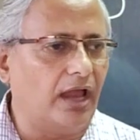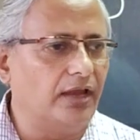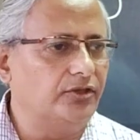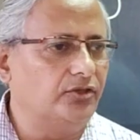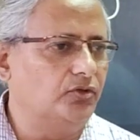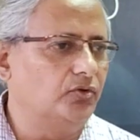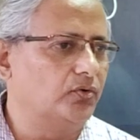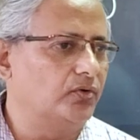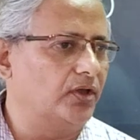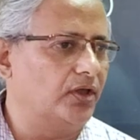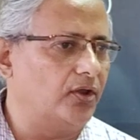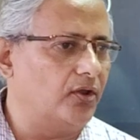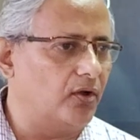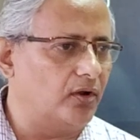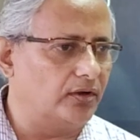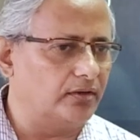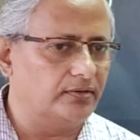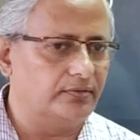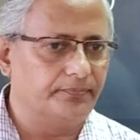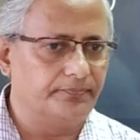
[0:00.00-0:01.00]
and eukaryote.
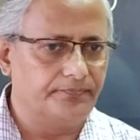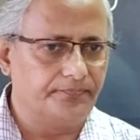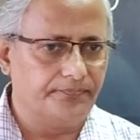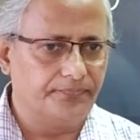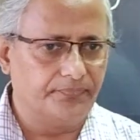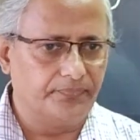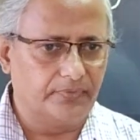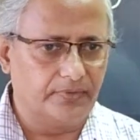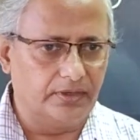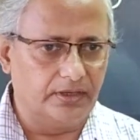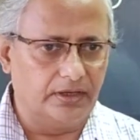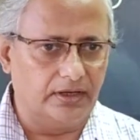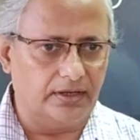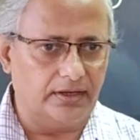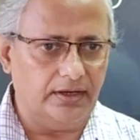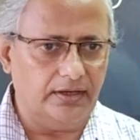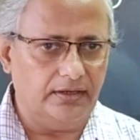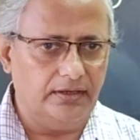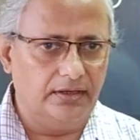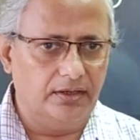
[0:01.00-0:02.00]

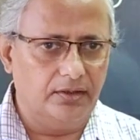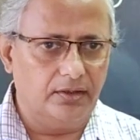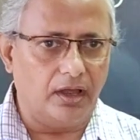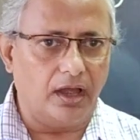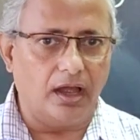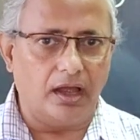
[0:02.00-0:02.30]
Right?